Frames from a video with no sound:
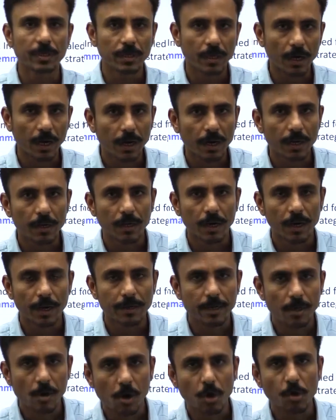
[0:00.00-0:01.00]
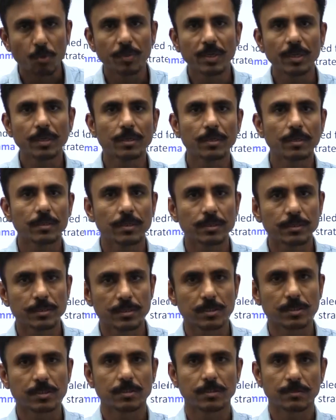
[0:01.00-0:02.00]
our economy
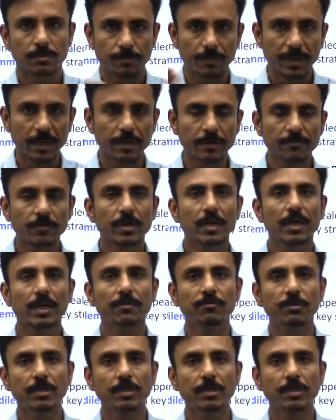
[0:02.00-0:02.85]
is definitely,